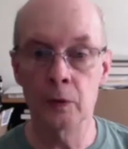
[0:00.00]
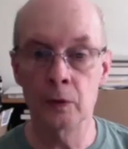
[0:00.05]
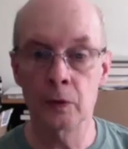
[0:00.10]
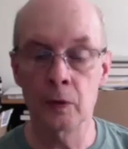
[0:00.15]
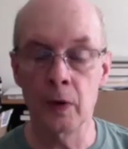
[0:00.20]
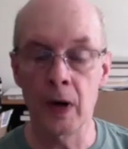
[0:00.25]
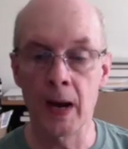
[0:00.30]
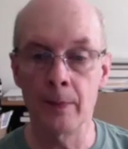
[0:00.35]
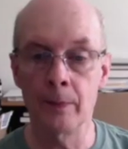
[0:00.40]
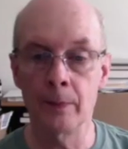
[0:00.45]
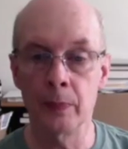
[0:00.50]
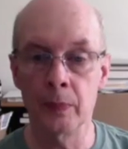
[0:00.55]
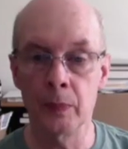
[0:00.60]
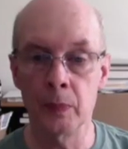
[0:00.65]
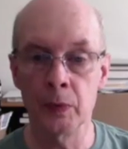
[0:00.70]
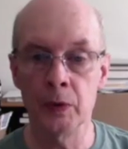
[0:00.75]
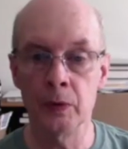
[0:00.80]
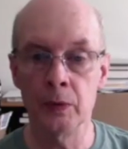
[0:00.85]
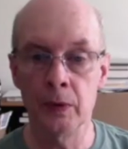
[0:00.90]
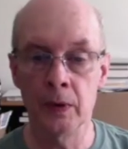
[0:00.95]
crop,
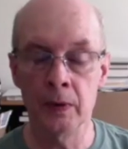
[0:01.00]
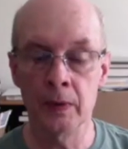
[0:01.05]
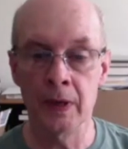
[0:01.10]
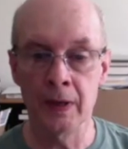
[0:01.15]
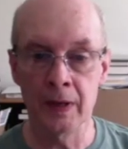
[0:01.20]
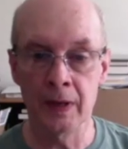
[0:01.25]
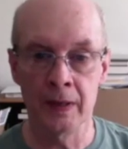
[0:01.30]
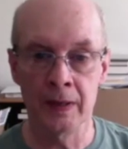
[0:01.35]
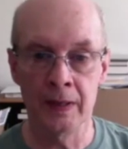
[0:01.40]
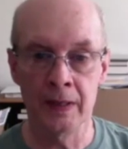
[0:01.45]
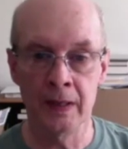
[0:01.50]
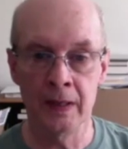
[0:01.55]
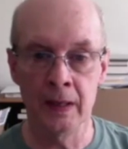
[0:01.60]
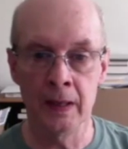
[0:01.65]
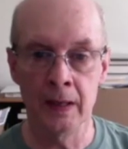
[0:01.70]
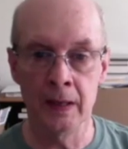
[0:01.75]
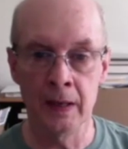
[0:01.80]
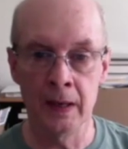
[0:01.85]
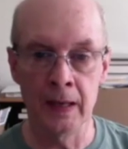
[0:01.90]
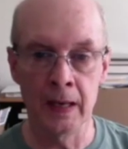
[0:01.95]

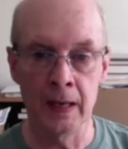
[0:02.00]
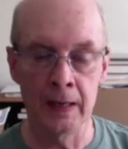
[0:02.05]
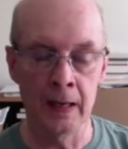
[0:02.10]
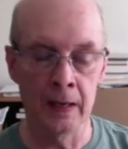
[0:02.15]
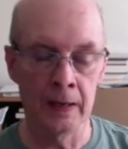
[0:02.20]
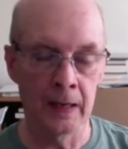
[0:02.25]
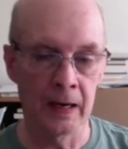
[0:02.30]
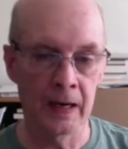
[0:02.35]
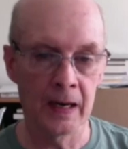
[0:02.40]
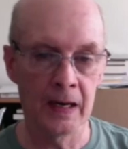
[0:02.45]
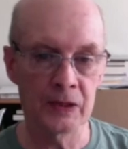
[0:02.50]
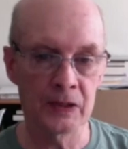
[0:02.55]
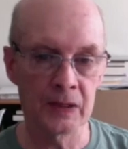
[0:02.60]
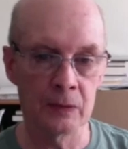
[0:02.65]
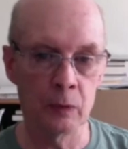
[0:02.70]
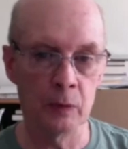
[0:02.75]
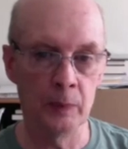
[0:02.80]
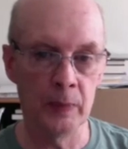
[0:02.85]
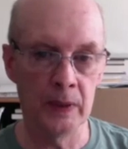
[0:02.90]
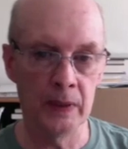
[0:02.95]
La Resa
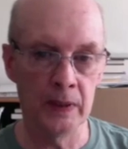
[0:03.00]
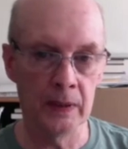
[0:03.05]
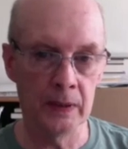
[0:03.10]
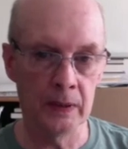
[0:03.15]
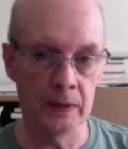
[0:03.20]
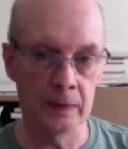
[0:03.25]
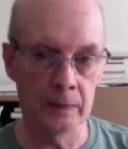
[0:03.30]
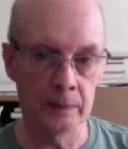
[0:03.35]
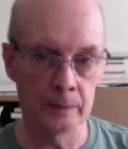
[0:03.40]
will be.